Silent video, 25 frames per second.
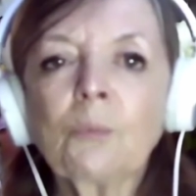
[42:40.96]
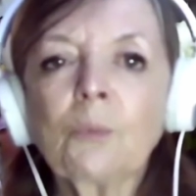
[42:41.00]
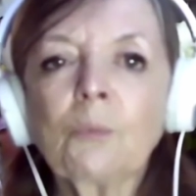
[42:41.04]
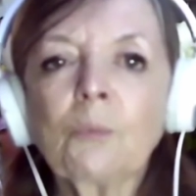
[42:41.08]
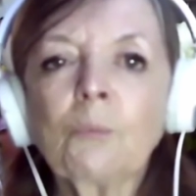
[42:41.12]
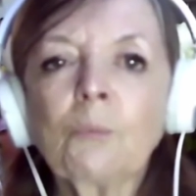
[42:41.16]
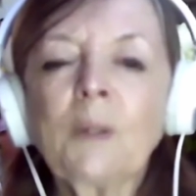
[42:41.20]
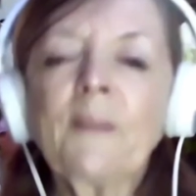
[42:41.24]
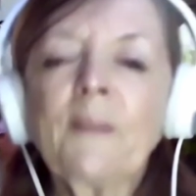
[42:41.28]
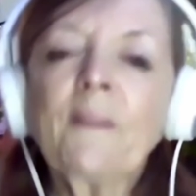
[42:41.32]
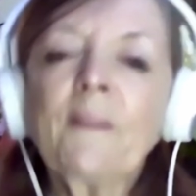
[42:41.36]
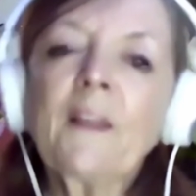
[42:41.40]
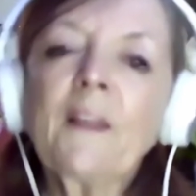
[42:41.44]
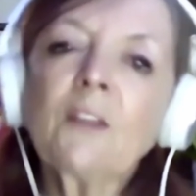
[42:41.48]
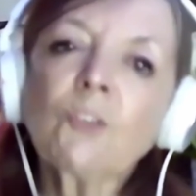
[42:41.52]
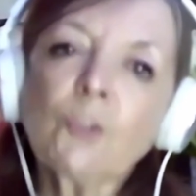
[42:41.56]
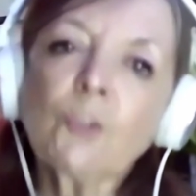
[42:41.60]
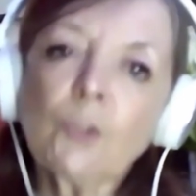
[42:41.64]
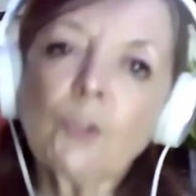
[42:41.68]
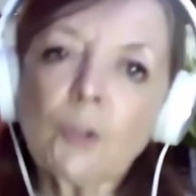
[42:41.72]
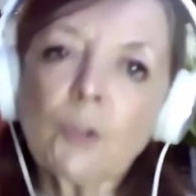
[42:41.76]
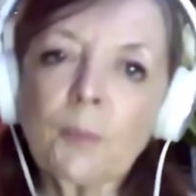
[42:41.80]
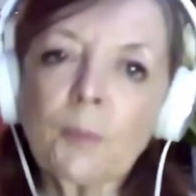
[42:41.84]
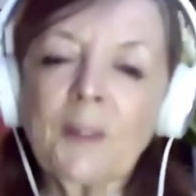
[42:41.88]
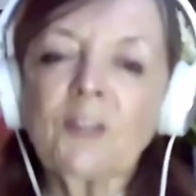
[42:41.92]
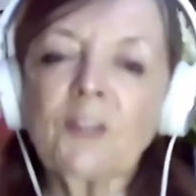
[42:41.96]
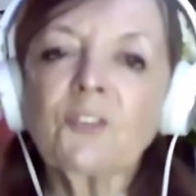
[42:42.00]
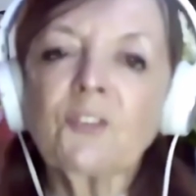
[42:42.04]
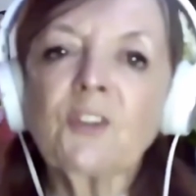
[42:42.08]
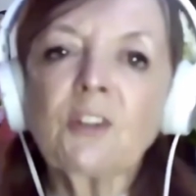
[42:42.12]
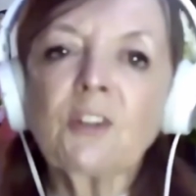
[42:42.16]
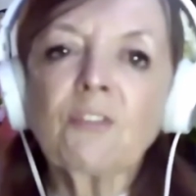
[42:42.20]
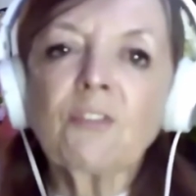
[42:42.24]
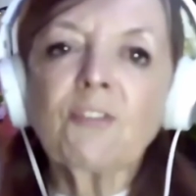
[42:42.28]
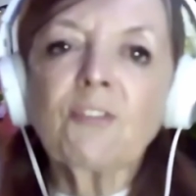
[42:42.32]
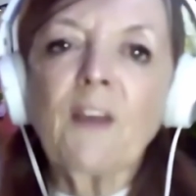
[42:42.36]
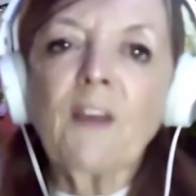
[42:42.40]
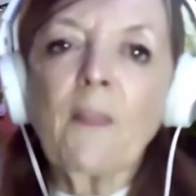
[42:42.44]
when they talk about
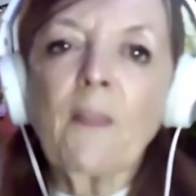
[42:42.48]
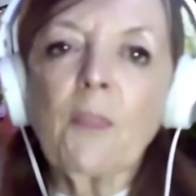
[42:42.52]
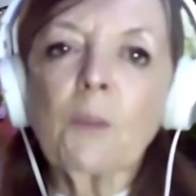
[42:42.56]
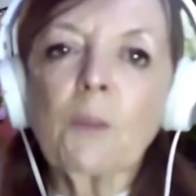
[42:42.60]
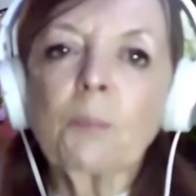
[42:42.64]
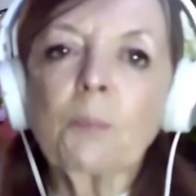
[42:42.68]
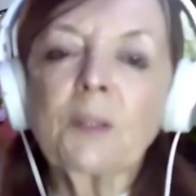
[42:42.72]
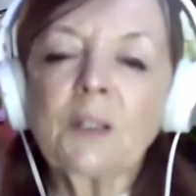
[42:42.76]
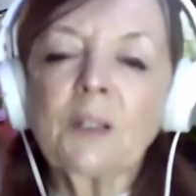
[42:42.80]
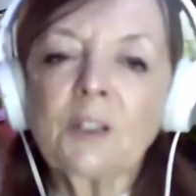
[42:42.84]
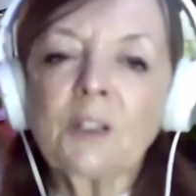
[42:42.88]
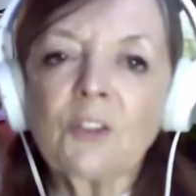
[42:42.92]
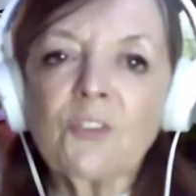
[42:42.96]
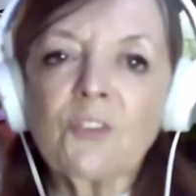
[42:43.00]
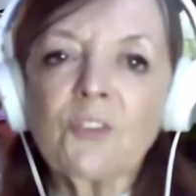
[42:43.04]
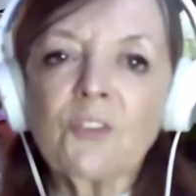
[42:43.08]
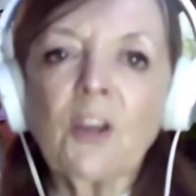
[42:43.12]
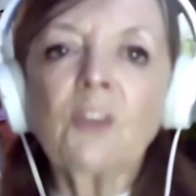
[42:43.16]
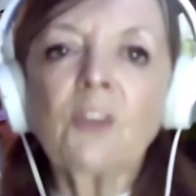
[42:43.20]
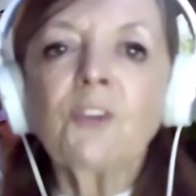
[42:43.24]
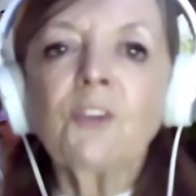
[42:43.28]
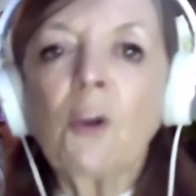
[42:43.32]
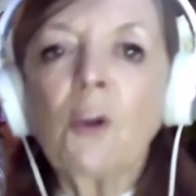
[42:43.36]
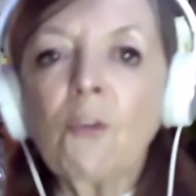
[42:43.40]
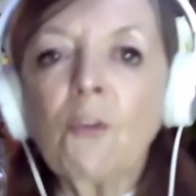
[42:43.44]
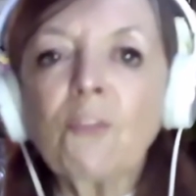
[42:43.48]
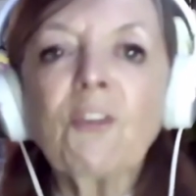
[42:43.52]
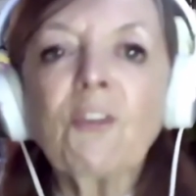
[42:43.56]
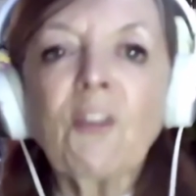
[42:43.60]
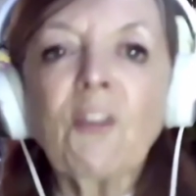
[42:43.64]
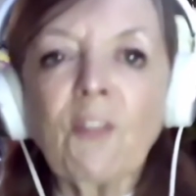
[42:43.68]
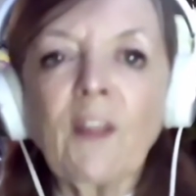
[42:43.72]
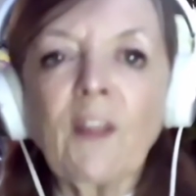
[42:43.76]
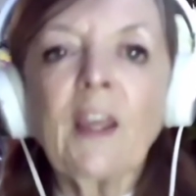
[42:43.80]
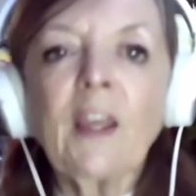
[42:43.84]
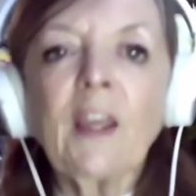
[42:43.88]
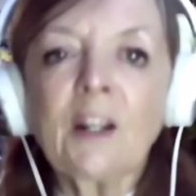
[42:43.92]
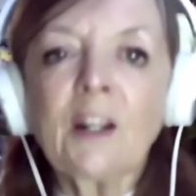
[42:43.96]
defund the police, I don't
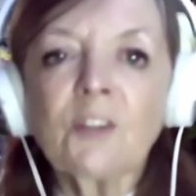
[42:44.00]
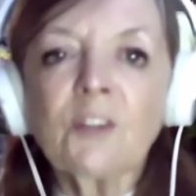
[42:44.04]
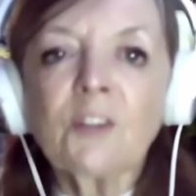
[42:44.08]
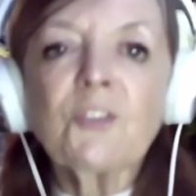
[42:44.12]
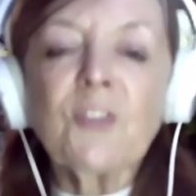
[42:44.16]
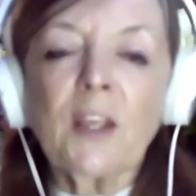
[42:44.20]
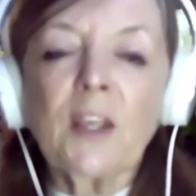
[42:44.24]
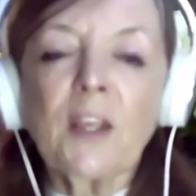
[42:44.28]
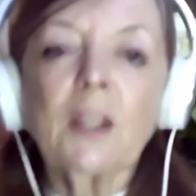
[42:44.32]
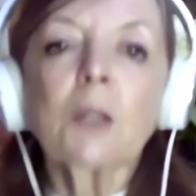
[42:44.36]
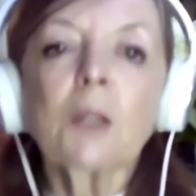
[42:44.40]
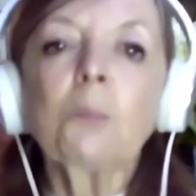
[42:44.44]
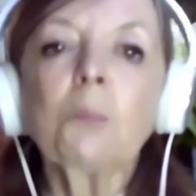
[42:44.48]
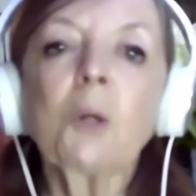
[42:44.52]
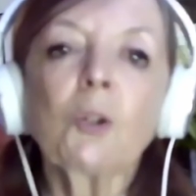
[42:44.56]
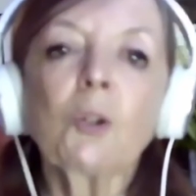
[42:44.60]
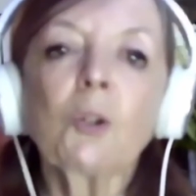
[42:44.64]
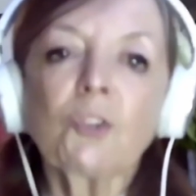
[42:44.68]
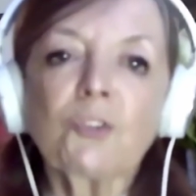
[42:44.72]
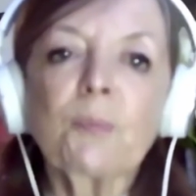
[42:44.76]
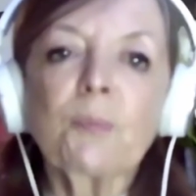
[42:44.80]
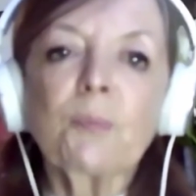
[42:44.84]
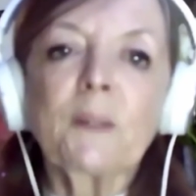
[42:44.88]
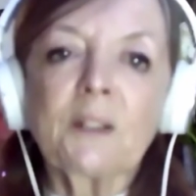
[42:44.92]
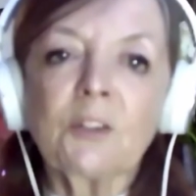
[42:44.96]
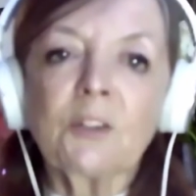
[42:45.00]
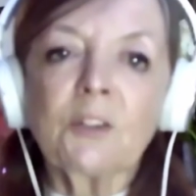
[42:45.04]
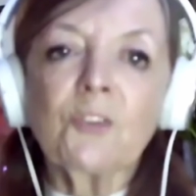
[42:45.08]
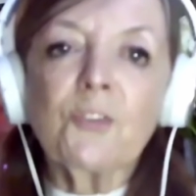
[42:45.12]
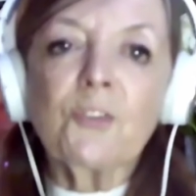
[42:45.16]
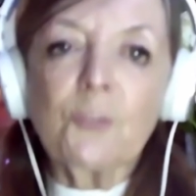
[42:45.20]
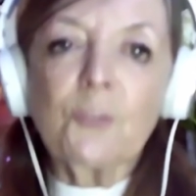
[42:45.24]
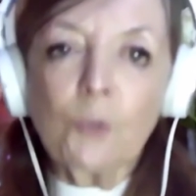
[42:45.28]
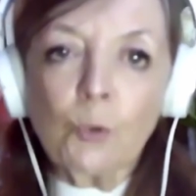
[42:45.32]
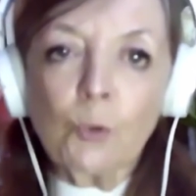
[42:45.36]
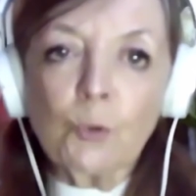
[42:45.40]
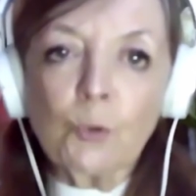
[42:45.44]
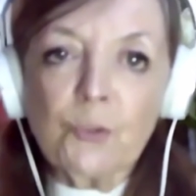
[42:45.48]
think they are saying abolish police
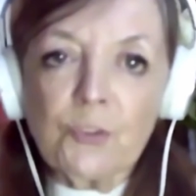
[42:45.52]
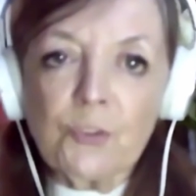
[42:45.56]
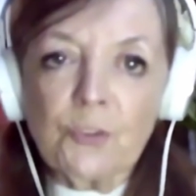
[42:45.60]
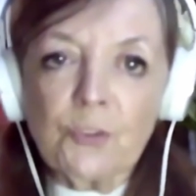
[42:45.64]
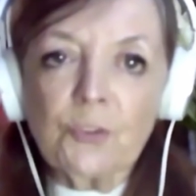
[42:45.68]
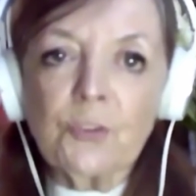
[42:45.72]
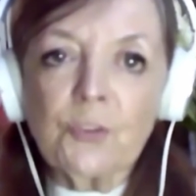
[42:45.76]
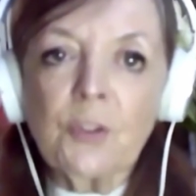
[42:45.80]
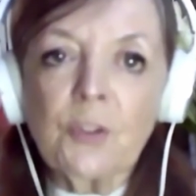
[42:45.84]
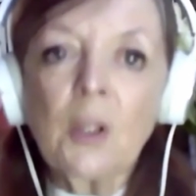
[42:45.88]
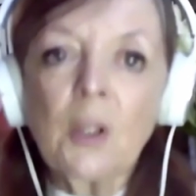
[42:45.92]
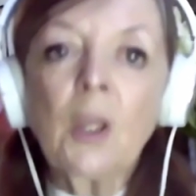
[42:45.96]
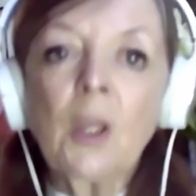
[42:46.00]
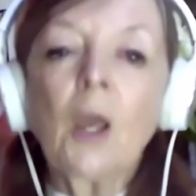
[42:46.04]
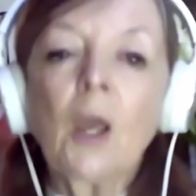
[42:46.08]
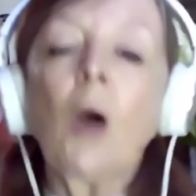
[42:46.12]
forces.